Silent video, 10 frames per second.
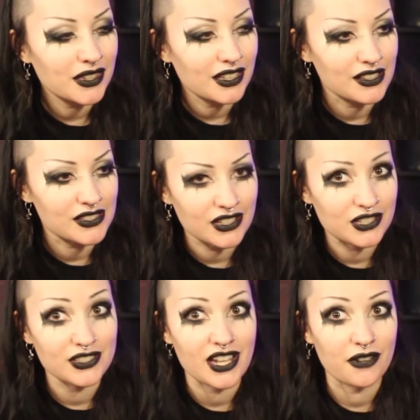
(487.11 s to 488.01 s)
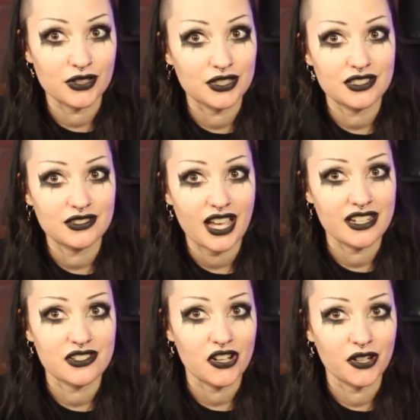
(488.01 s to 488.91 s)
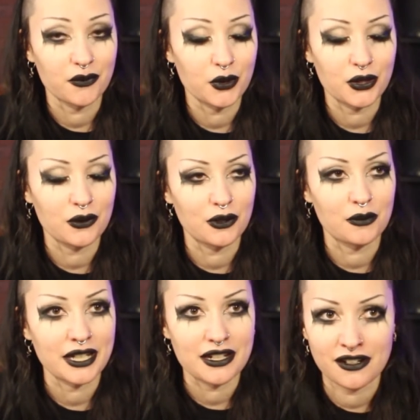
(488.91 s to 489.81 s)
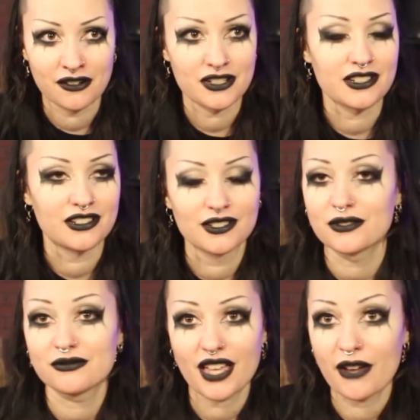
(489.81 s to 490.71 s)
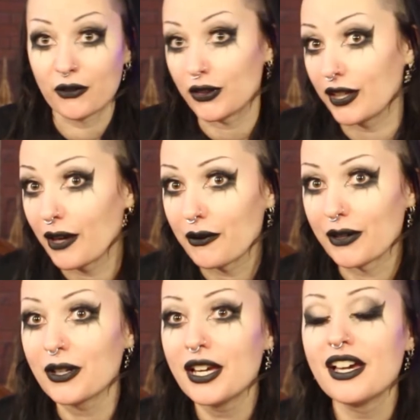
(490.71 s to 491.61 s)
because I just haven't had time with all of my art and everything going on.